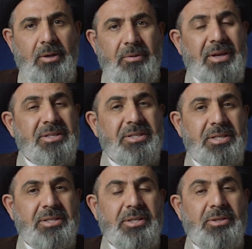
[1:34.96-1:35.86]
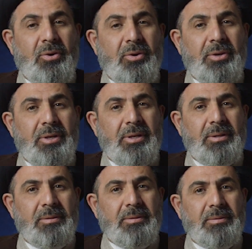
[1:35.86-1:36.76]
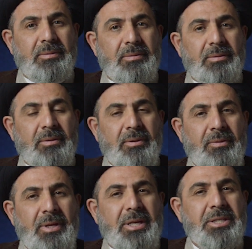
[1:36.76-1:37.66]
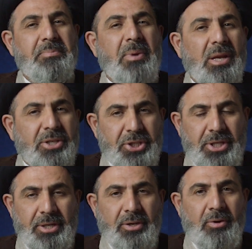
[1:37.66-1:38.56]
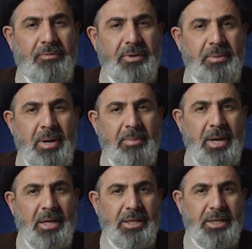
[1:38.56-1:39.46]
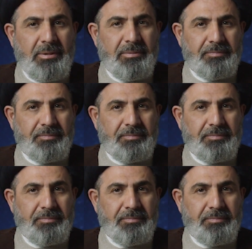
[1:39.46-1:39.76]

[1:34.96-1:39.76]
they insisted on the expulsion of Imam Ali